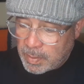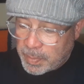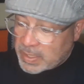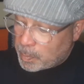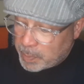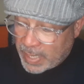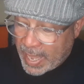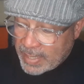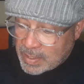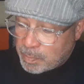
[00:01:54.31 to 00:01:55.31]
but the
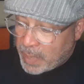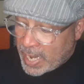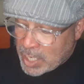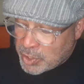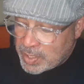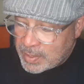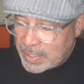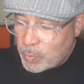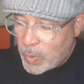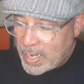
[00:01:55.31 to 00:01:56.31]
plants
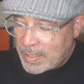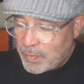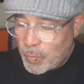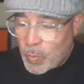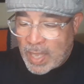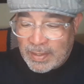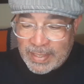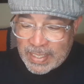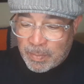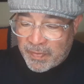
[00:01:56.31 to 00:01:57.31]
patiently waited while
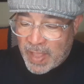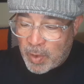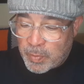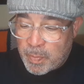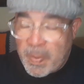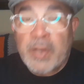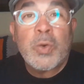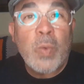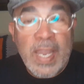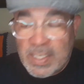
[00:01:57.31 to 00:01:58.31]
Liam found better
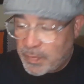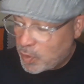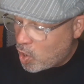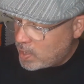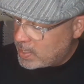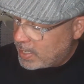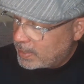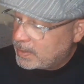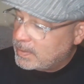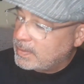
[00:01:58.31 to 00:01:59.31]
ways of gardening.
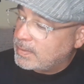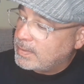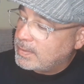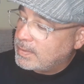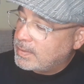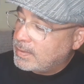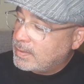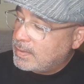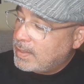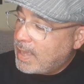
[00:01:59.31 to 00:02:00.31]

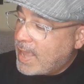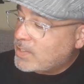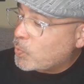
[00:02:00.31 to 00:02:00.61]
As